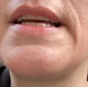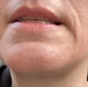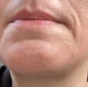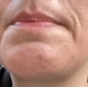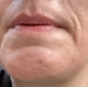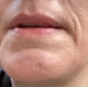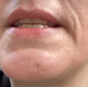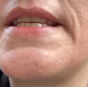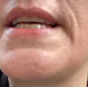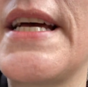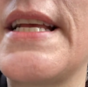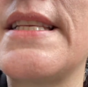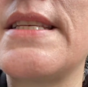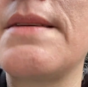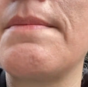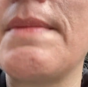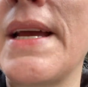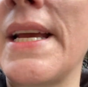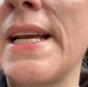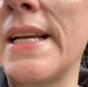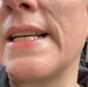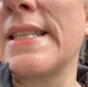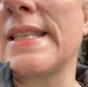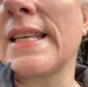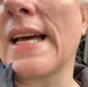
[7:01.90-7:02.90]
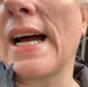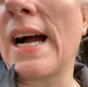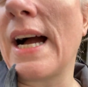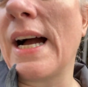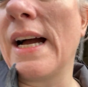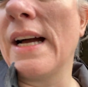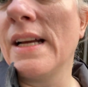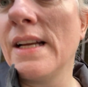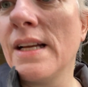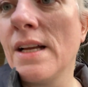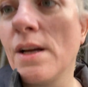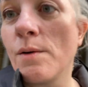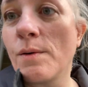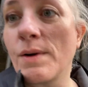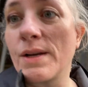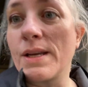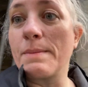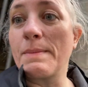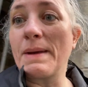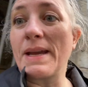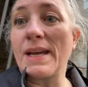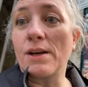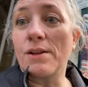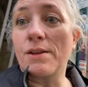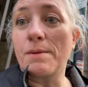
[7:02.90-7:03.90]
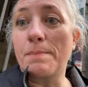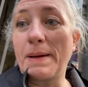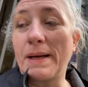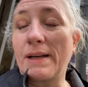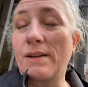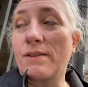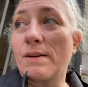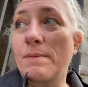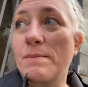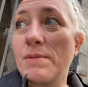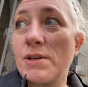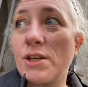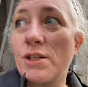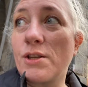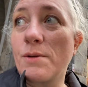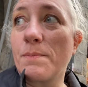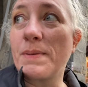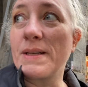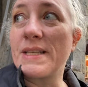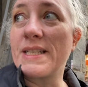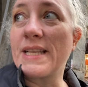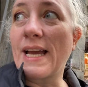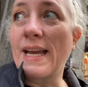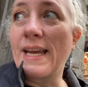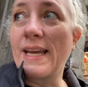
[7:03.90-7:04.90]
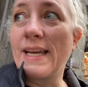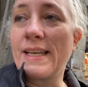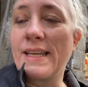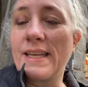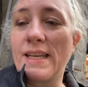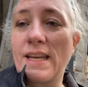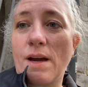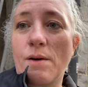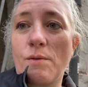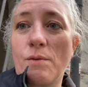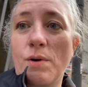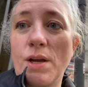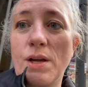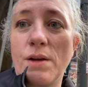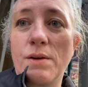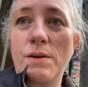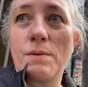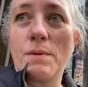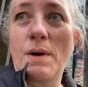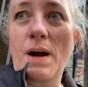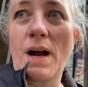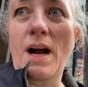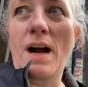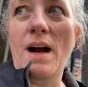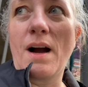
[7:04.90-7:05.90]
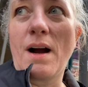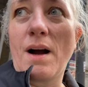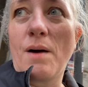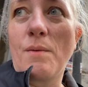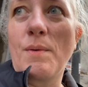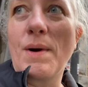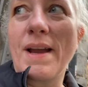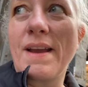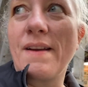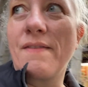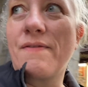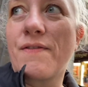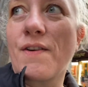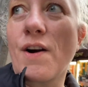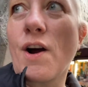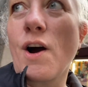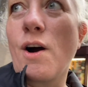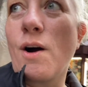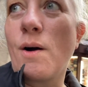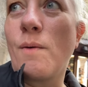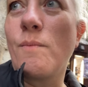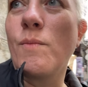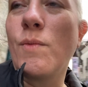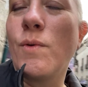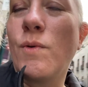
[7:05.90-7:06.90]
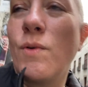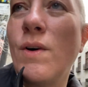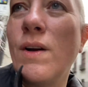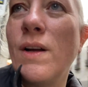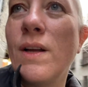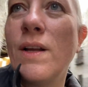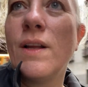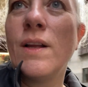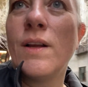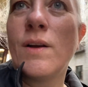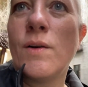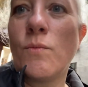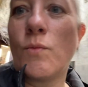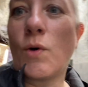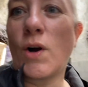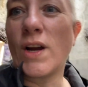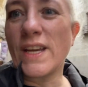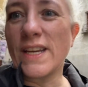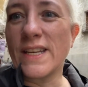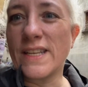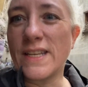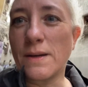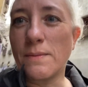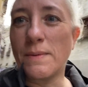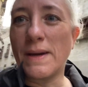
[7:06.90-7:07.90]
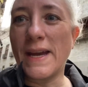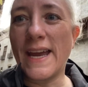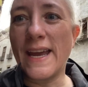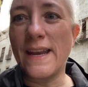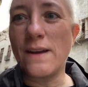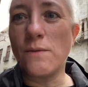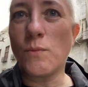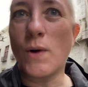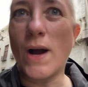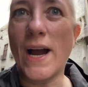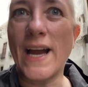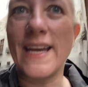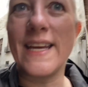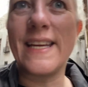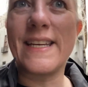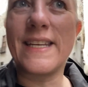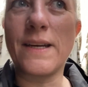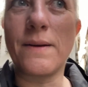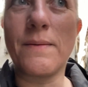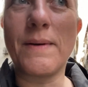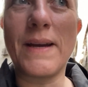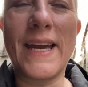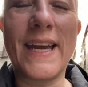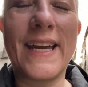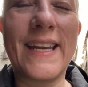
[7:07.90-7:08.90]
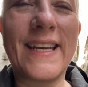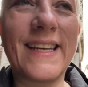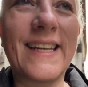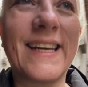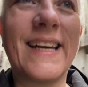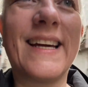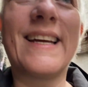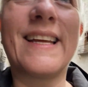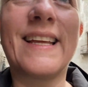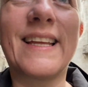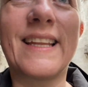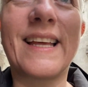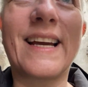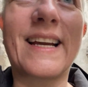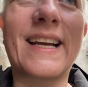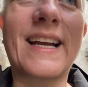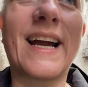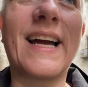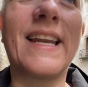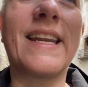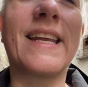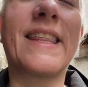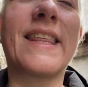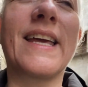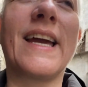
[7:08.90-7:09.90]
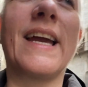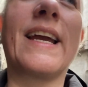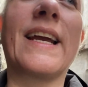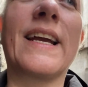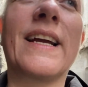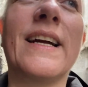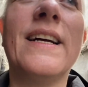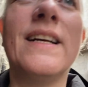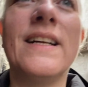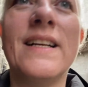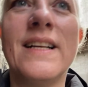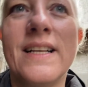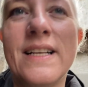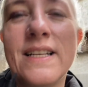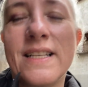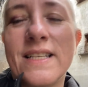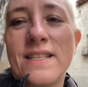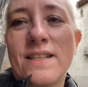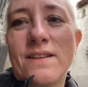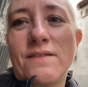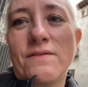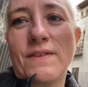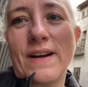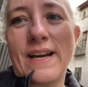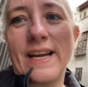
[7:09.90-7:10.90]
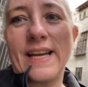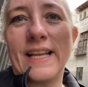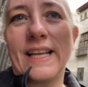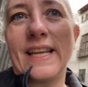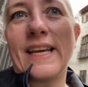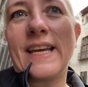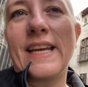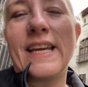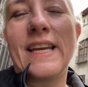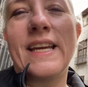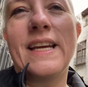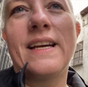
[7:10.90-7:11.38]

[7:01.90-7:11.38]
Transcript: been said to me, is that when you meet other pilgrims, you should be saying, you know, who you are, where you're from, what you're doing, why you're doing, that kind of thing. It's a really